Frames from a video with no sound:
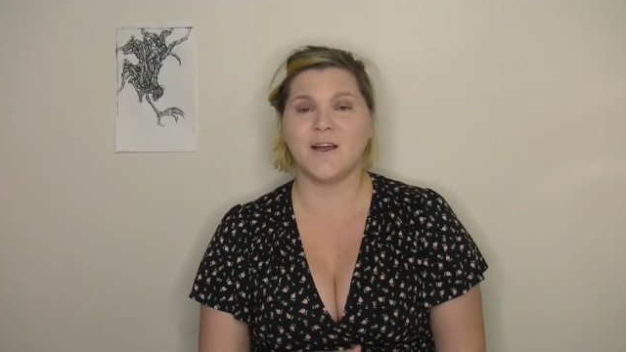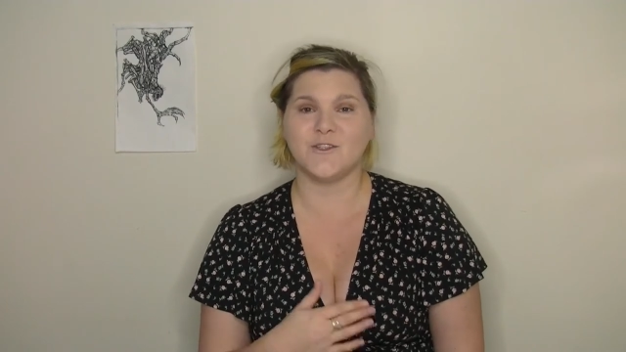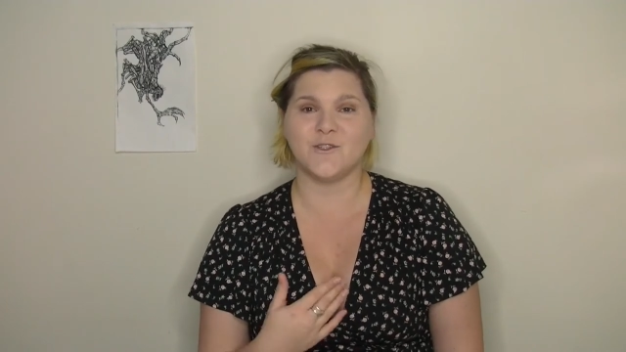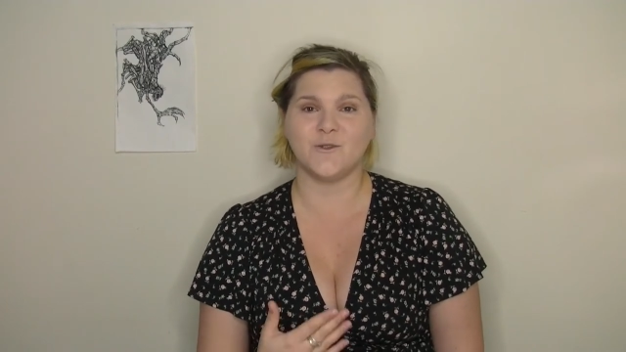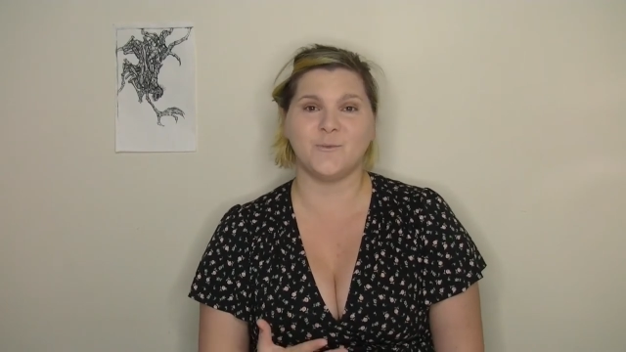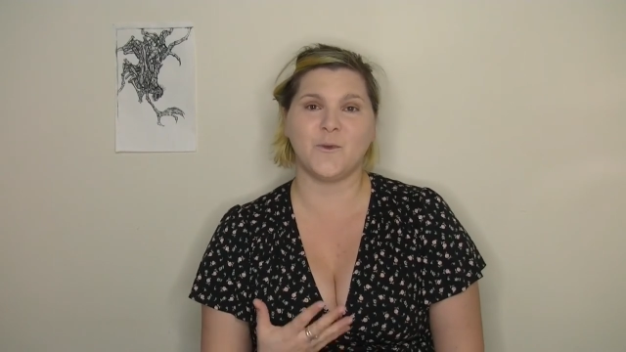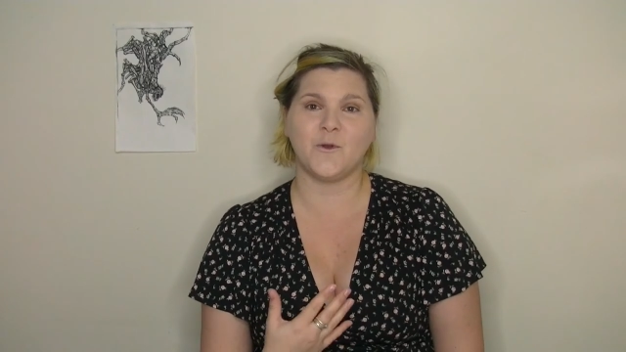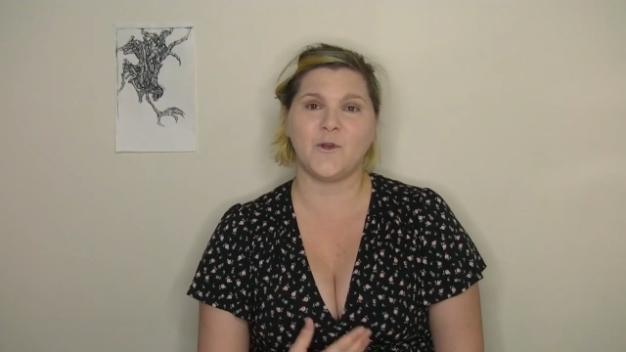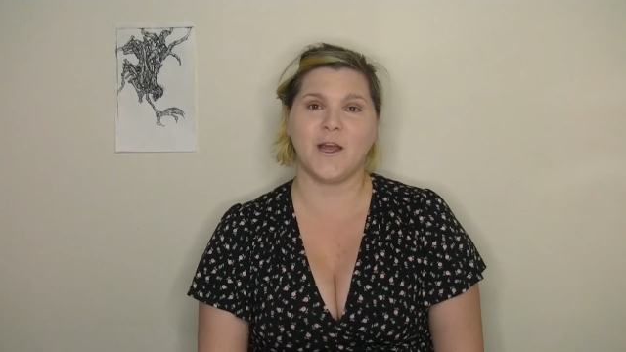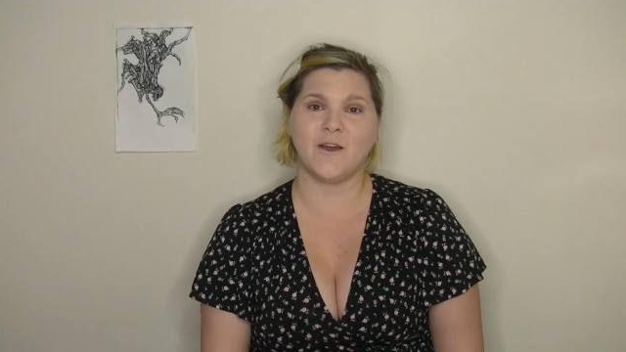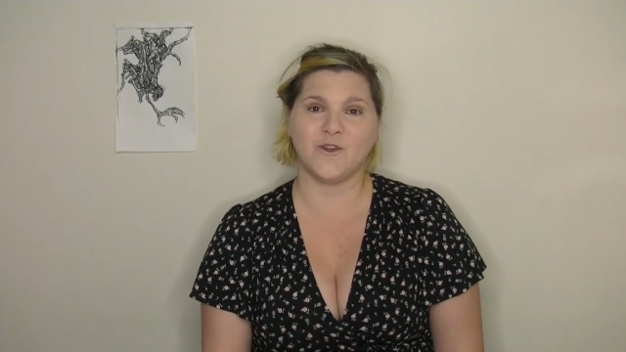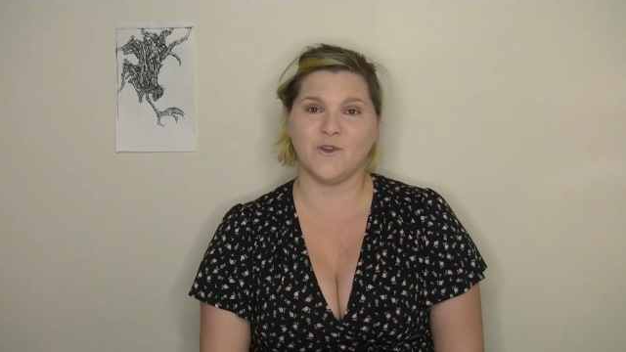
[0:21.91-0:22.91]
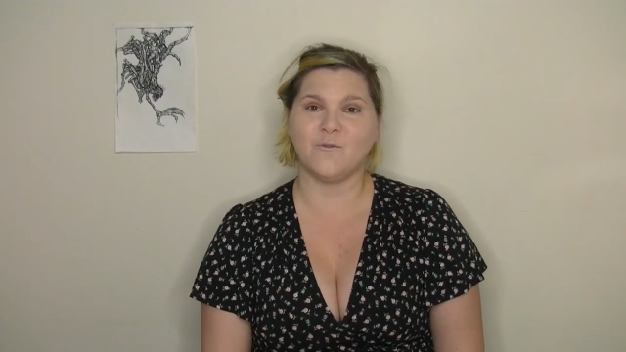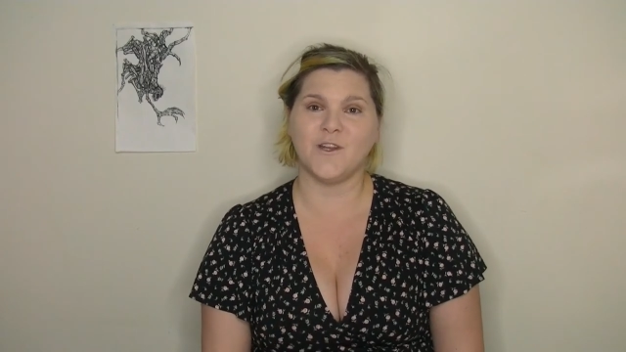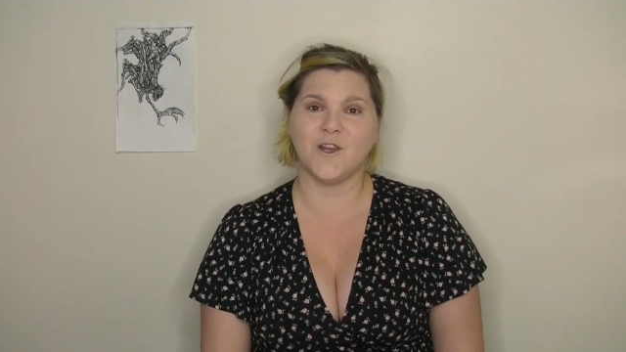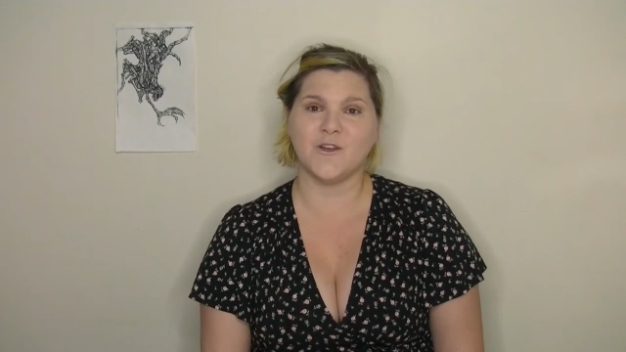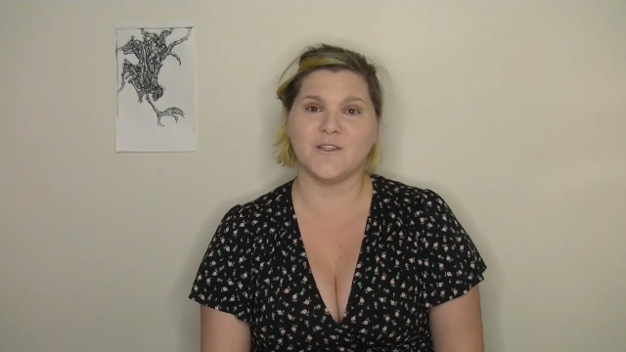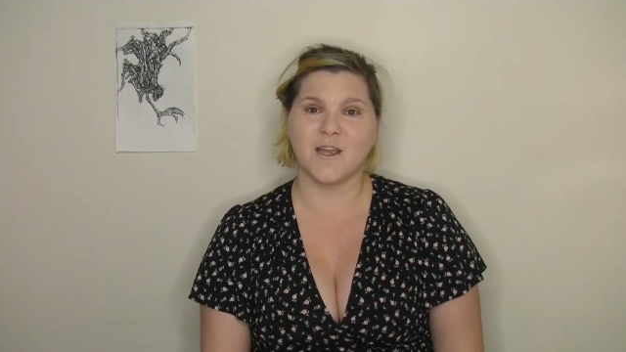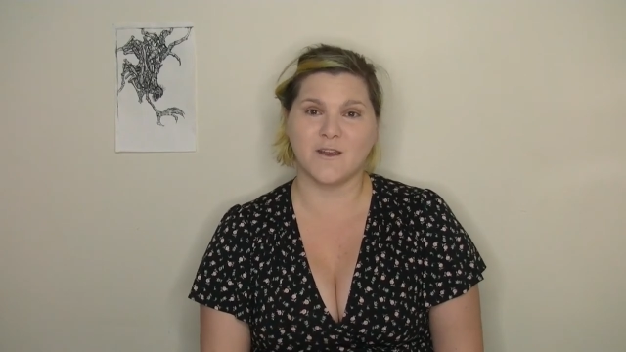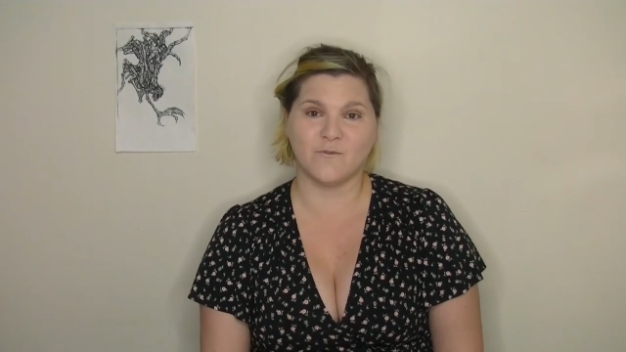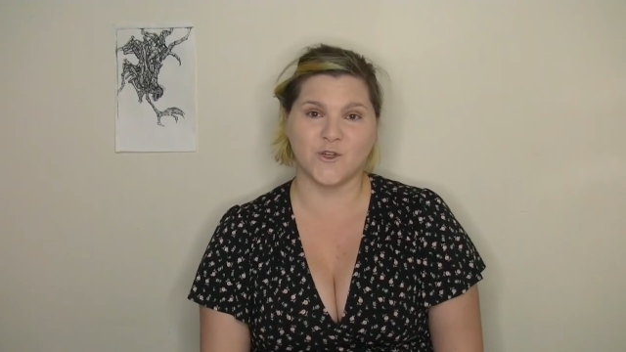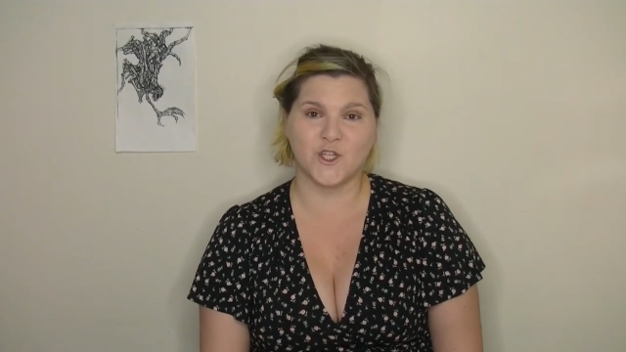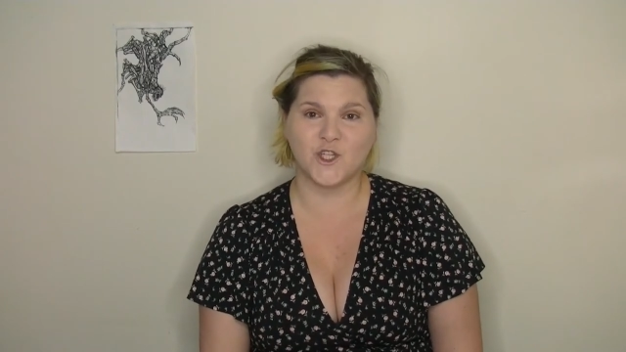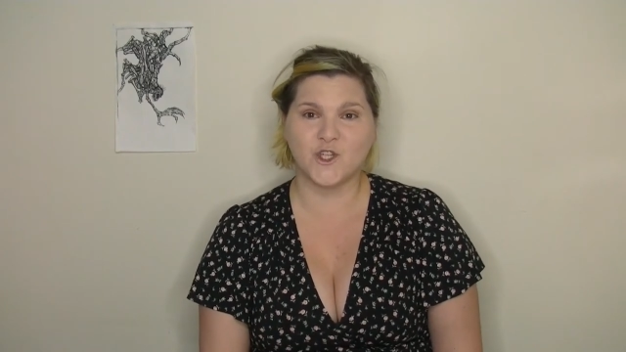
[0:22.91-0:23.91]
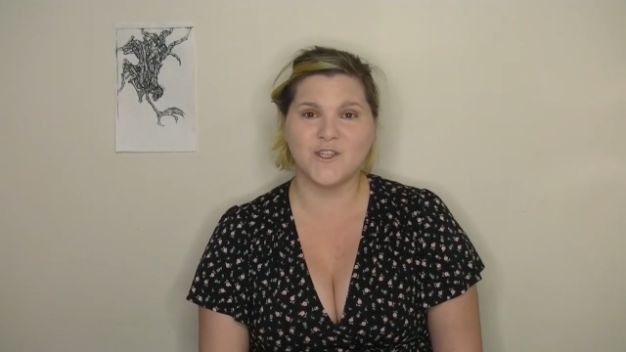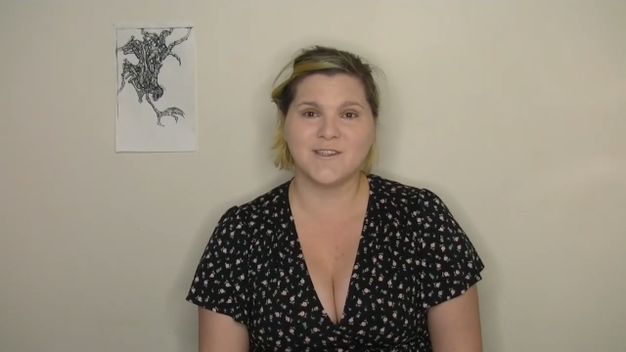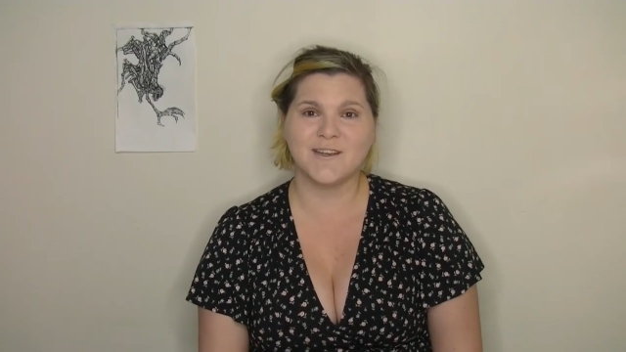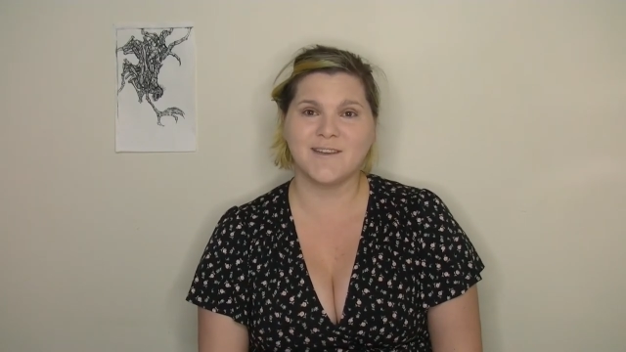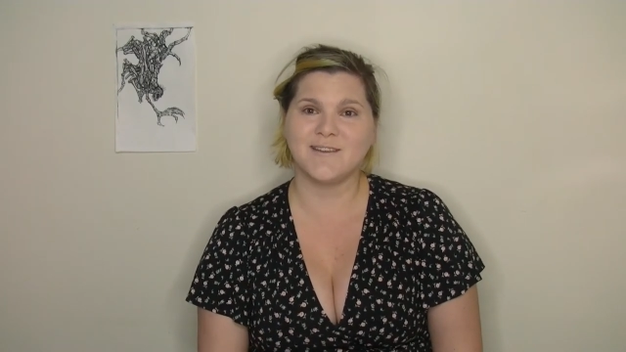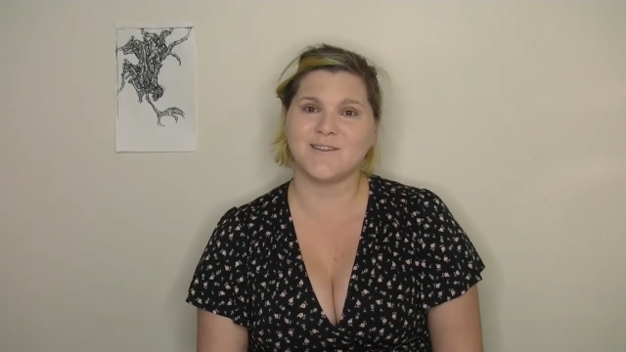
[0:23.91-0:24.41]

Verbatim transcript: I do put out new videos every Tuesday.